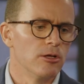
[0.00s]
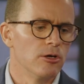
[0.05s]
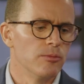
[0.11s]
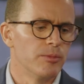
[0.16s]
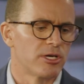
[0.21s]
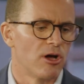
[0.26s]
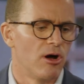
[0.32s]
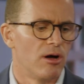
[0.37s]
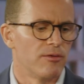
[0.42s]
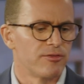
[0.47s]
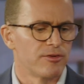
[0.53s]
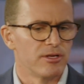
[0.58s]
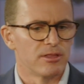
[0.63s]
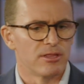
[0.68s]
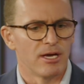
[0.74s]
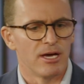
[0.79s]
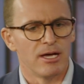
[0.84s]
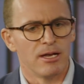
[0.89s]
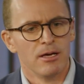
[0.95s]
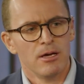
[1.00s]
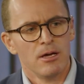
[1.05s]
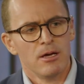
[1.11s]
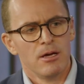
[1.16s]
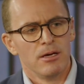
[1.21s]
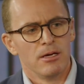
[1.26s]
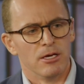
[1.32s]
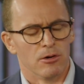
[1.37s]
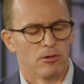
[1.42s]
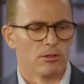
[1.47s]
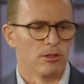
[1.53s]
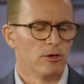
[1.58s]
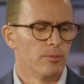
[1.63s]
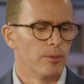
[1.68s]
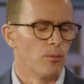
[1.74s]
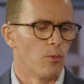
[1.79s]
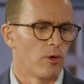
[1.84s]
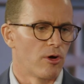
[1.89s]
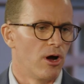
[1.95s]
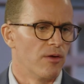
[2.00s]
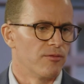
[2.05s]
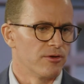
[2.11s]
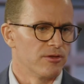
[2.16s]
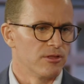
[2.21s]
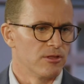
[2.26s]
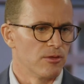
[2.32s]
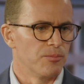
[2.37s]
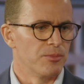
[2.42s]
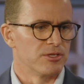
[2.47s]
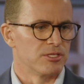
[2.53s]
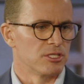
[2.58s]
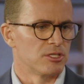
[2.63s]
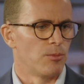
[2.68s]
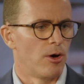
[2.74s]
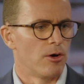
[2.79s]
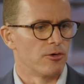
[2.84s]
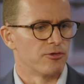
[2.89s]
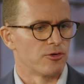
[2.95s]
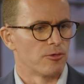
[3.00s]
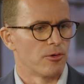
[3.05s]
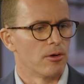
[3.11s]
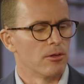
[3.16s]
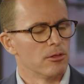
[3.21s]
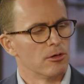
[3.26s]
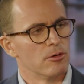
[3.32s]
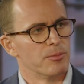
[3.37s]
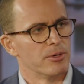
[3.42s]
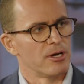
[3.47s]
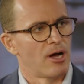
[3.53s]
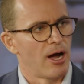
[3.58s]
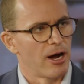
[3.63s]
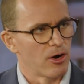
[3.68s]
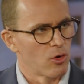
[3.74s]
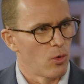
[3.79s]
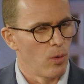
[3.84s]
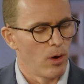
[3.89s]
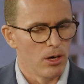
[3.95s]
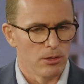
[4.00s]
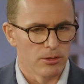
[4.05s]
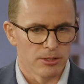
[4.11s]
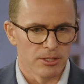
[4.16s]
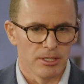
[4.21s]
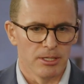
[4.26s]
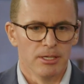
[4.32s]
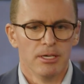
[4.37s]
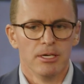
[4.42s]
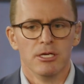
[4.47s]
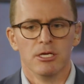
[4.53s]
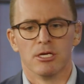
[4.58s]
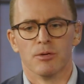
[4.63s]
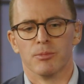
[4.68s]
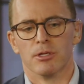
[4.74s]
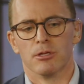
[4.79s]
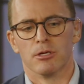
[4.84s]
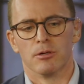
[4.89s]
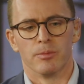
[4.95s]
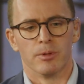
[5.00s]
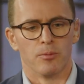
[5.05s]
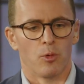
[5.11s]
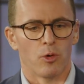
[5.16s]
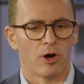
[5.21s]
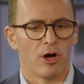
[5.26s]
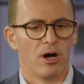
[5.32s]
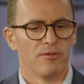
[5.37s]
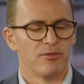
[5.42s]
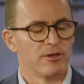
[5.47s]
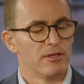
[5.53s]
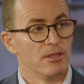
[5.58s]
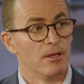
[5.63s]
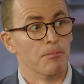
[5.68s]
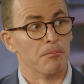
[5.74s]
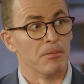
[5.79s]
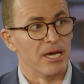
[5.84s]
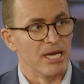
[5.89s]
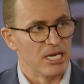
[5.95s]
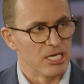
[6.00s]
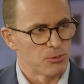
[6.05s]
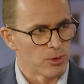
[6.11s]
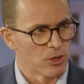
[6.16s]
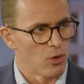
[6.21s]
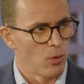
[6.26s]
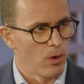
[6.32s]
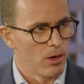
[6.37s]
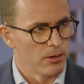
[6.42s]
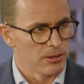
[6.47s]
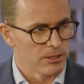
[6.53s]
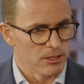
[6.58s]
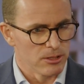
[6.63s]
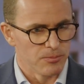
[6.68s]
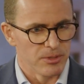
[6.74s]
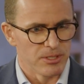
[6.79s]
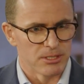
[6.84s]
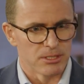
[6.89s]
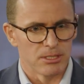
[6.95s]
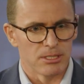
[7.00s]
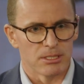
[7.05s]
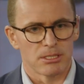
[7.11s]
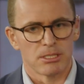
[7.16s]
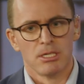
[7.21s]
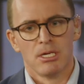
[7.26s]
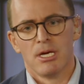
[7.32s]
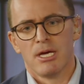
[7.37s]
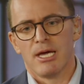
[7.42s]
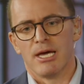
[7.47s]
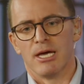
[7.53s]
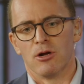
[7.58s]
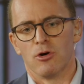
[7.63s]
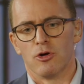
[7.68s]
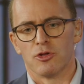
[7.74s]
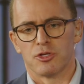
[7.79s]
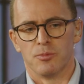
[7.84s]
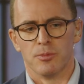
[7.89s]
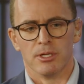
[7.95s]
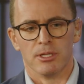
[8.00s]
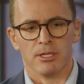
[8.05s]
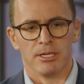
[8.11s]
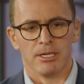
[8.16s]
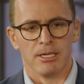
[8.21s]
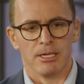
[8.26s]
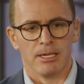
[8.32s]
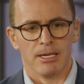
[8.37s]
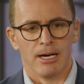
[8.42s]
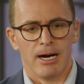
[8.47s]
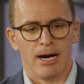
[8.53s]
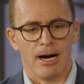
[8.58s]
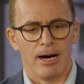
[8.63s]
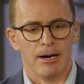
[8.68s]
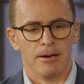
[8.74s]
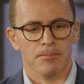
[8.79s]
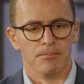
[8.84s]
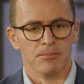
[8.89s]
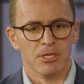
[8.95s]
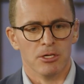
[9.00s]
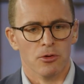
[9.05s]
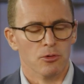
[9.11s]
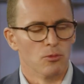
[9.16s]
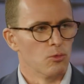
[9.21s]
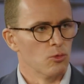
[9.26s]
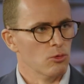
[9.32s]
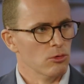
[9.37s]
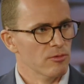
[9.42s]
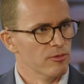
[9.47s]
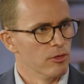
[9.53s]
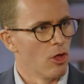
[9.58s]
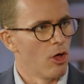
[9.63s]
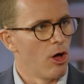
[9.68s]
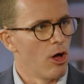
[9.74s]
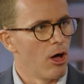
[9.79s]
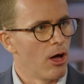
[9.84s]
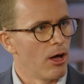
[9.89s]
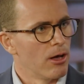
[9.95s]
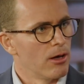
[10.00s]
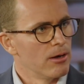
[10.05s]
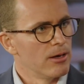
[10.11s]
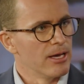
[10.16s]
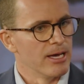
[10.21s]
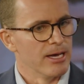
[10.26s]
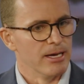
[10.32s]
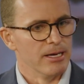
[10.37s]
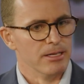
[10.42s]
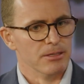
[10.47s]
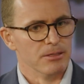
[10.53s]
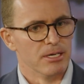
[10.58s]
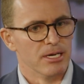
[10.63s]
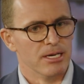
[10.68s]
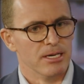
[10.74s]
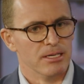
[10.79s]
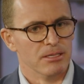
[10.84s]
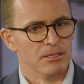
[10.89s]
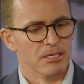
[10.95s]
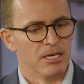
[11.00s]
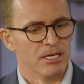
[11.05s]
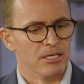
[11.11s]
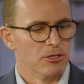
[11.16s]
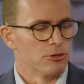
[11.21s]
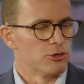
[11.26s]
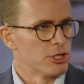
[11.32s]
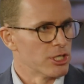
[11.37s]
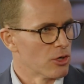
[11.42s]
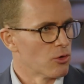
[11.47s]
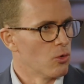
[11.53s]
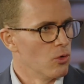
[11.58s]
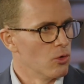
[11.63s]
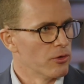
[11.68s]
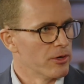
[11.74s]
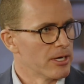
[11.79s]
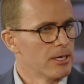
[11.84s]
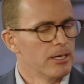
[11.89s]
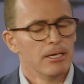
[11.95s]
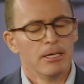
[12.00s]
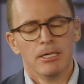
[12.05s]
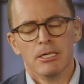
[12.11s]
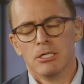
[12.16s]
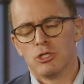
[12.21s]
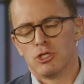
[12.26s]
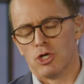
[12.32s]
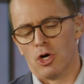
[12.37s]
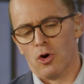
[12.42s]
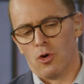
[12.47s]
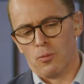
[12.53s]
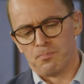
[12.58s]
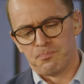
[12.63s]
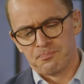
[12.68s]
bit confident that, or a little bit more confident that the business models are a little bit higher quality. You can be a little bit more confident in the management quality of the business, and ultimately, the rule of law and your shareholding. So